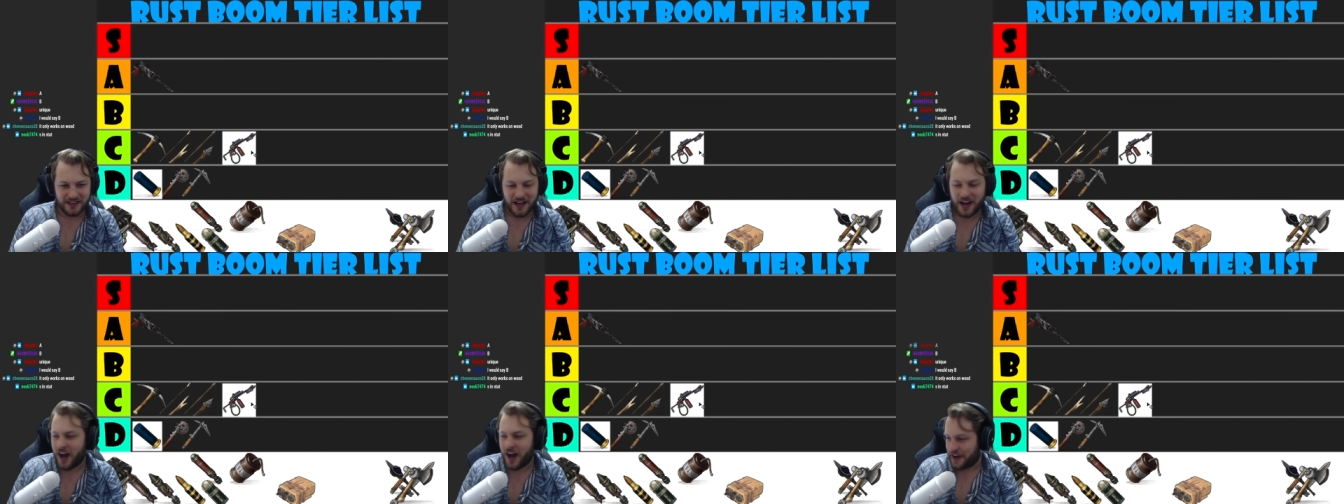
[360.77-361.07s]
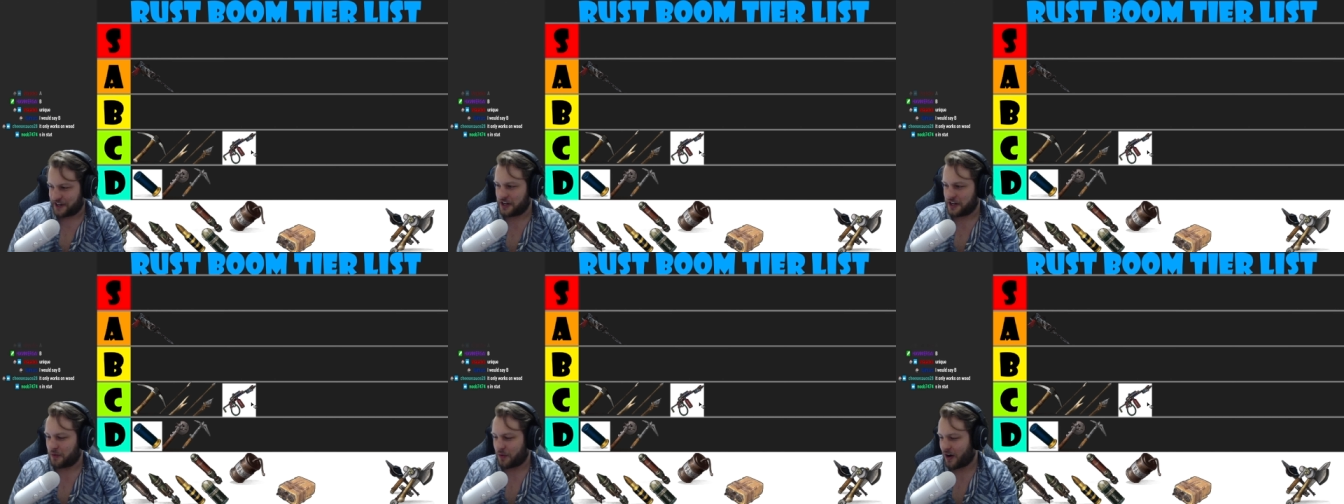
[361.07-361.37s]

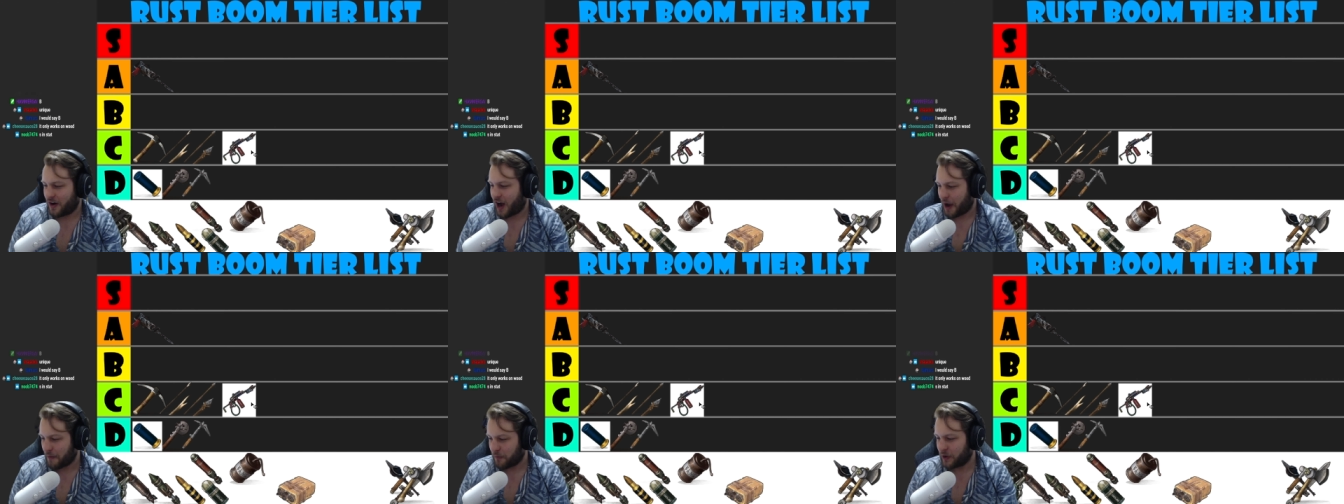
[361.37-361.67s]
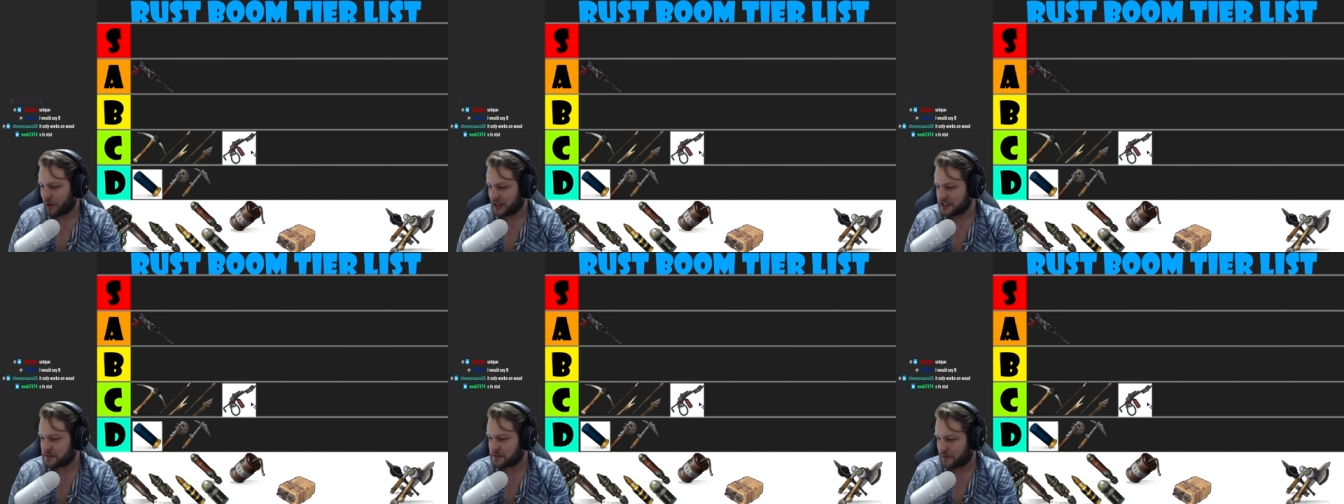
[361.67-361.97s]
You know what? I'm
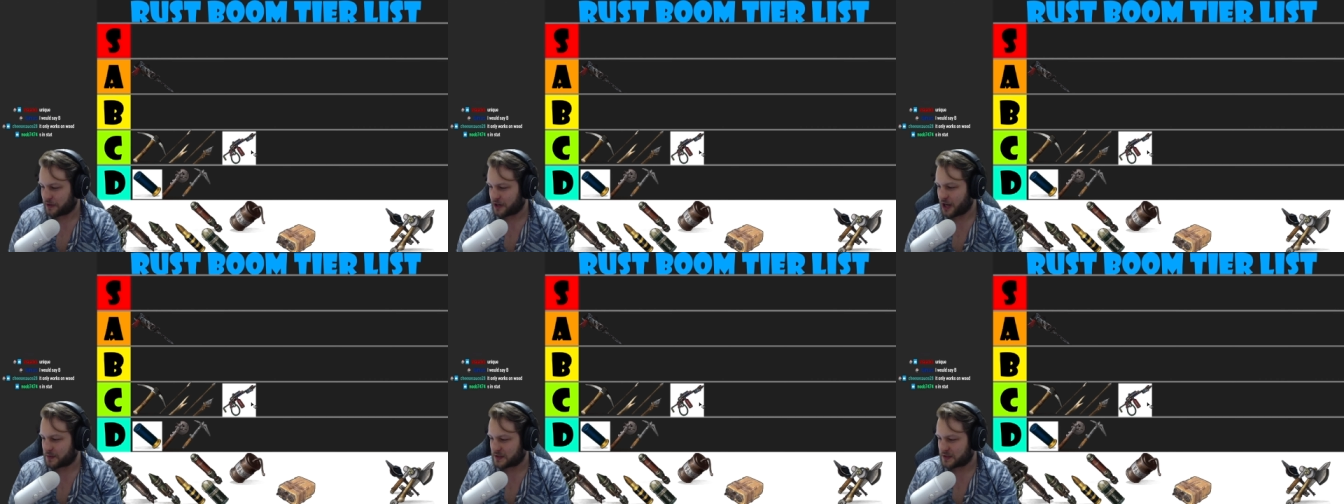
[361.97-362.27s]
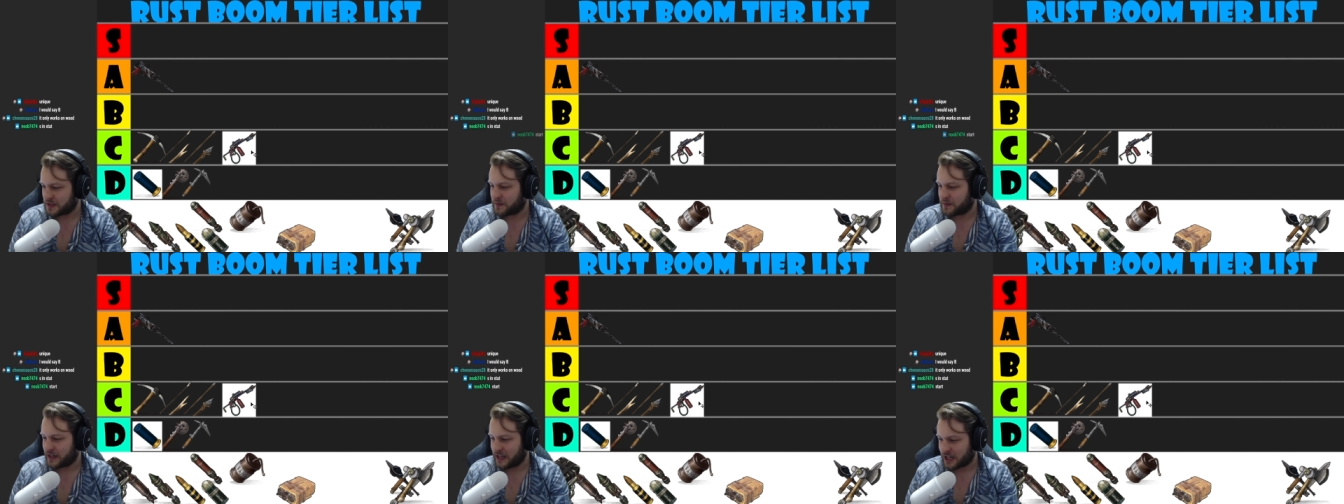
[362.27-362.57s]
willing to put it up
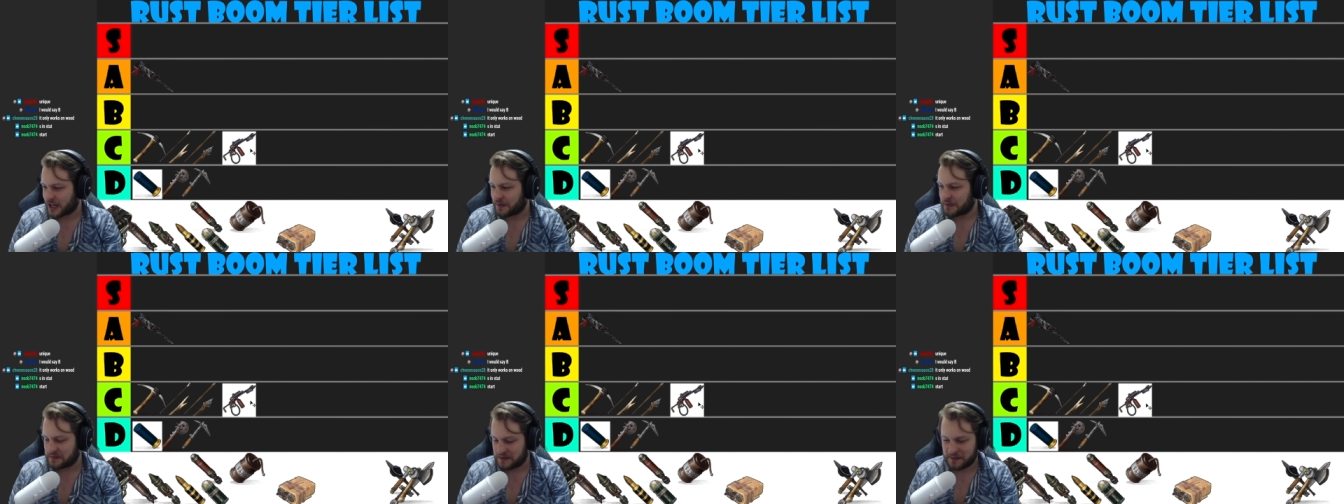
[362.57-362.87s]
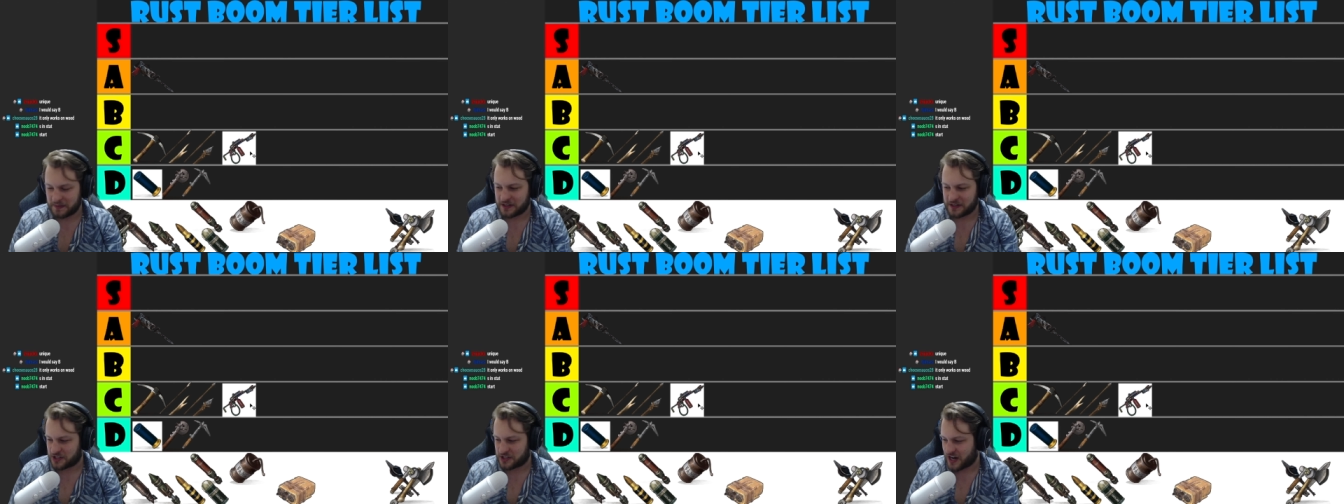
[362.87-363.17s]
to B. A couple of
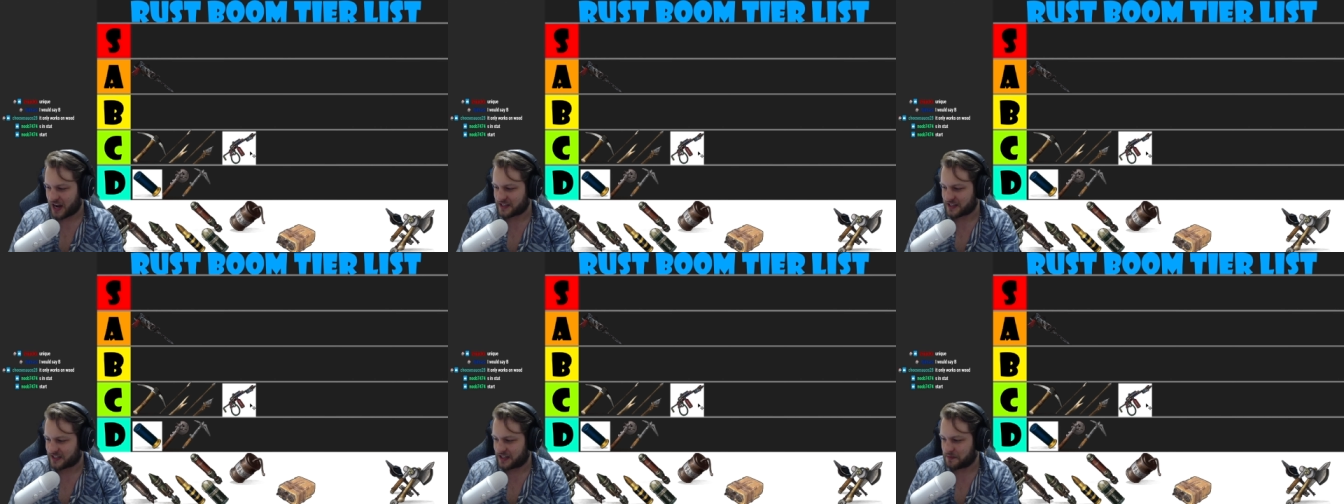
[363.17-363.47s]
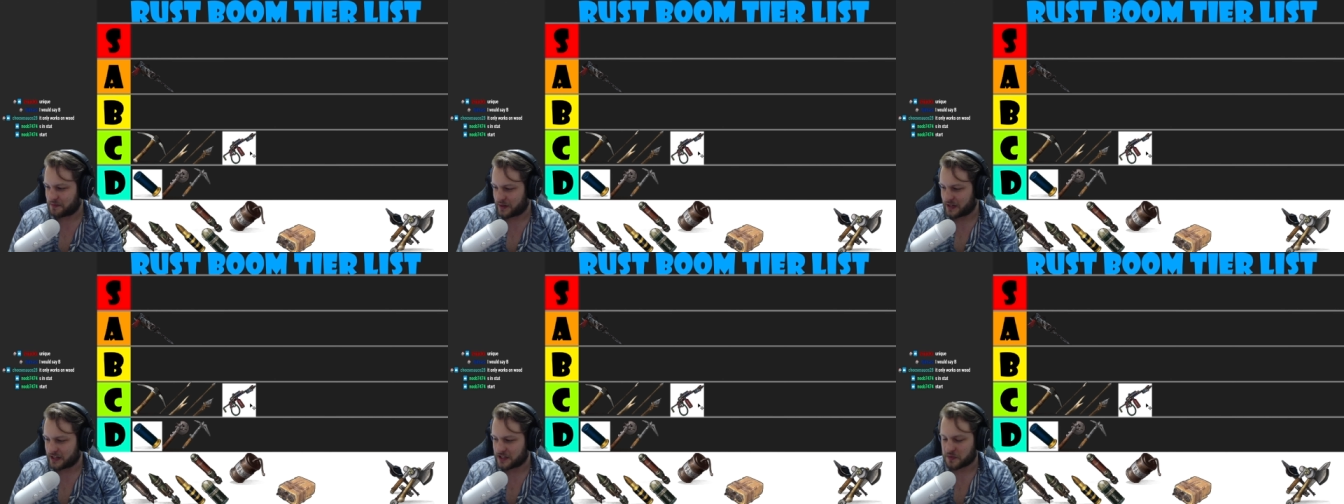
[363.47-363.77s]
people in chat are
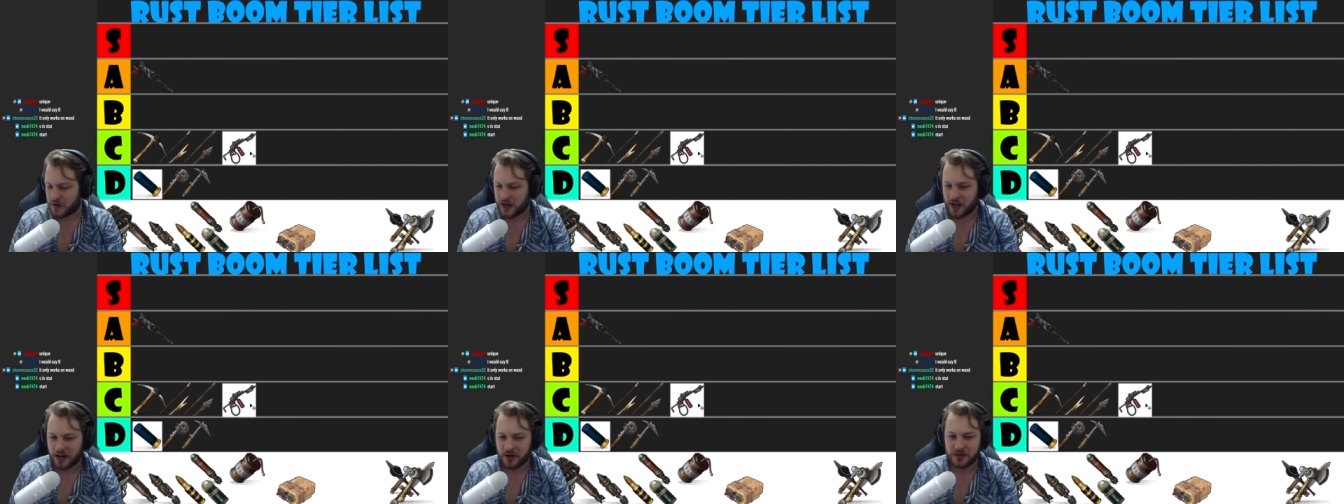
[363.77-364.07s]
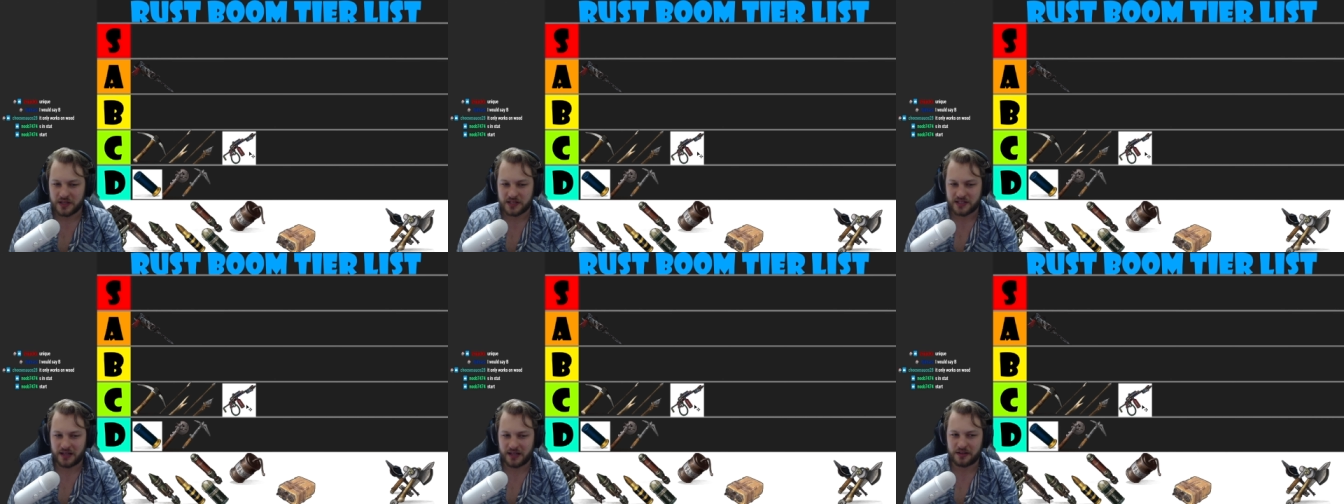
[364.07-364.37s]
saying B as well.
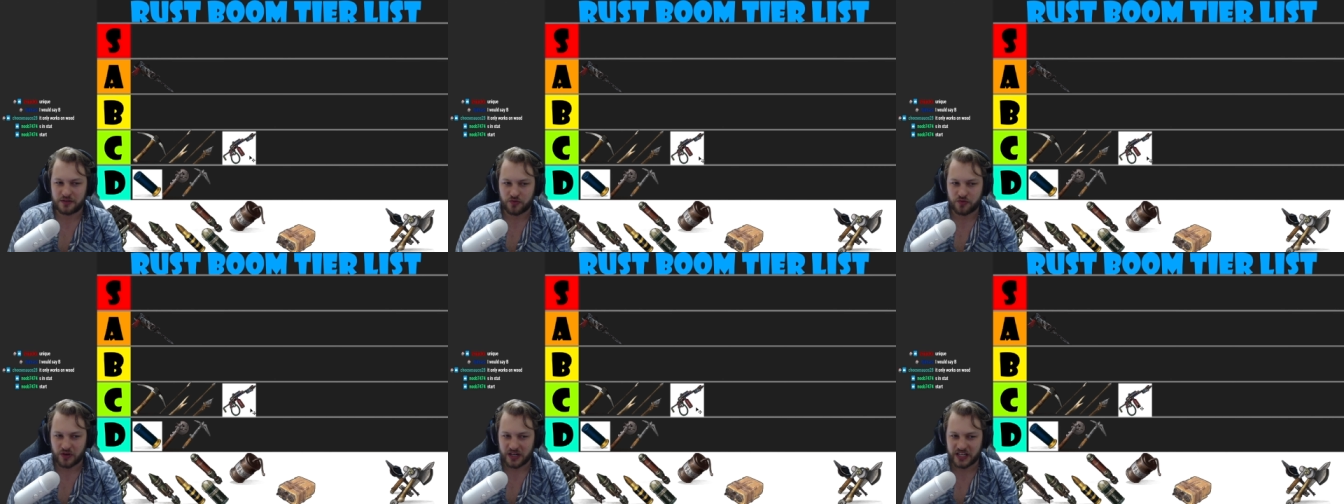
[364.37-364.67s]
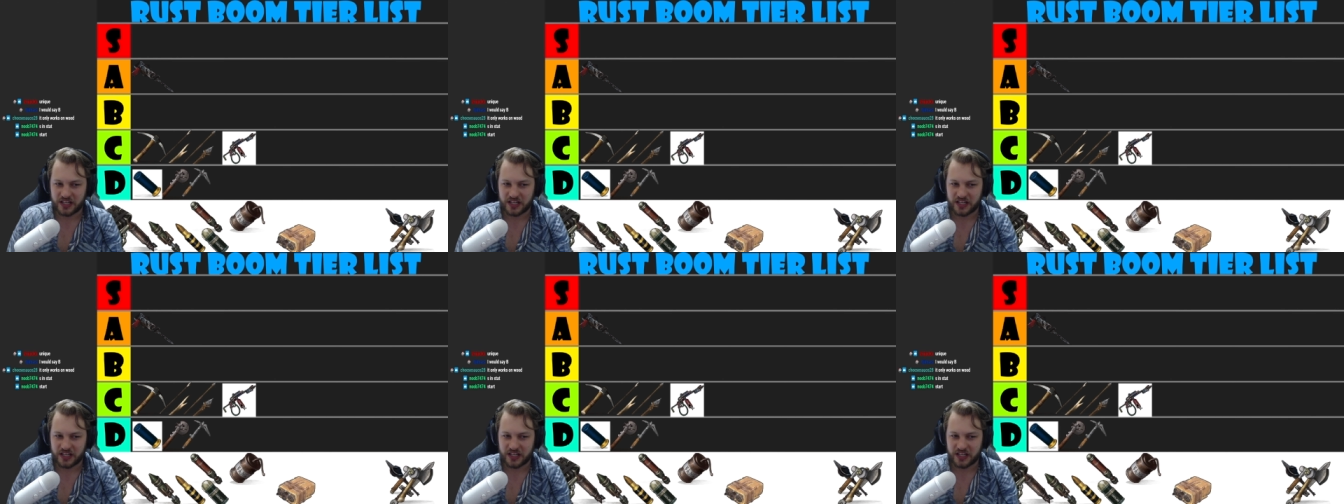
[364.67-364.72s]
They're saying it's really good